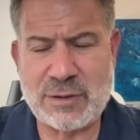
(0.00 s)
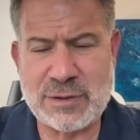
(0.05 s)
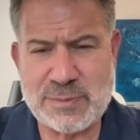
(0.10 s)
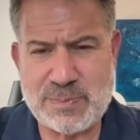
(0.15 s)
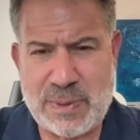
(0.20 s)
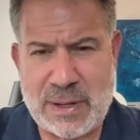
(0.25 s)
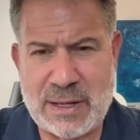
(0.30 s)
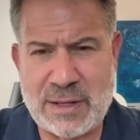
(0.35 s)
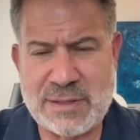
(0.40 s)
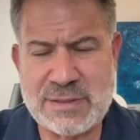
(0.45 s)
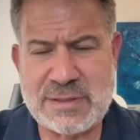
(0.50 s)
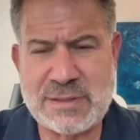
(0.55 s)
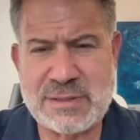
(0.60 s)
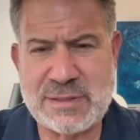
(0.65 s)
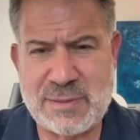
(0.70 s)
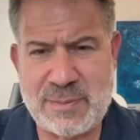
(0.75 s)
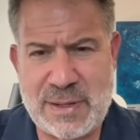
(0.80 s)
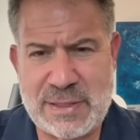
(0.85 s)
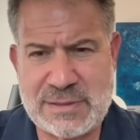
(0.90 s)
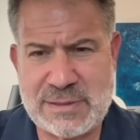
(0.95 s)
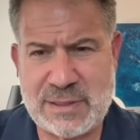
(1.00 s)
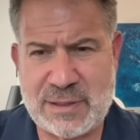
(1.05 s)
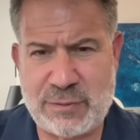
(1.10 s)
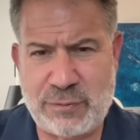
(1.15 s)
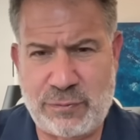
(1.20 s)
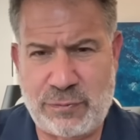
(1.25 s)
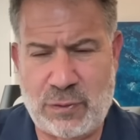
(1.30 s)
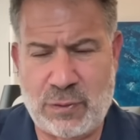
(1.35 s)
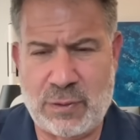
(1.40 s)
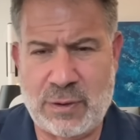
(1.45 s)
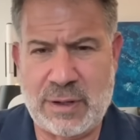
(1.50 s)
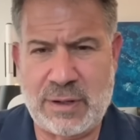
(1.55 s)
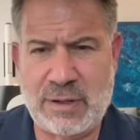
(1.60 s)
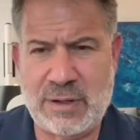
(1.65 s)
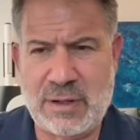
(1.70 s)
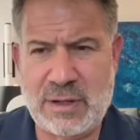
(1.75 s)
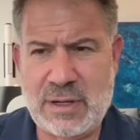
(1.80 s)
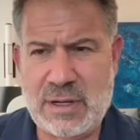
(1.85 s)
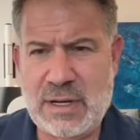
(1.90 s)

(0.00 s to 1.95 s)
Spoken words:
his policies, domestic and foreign,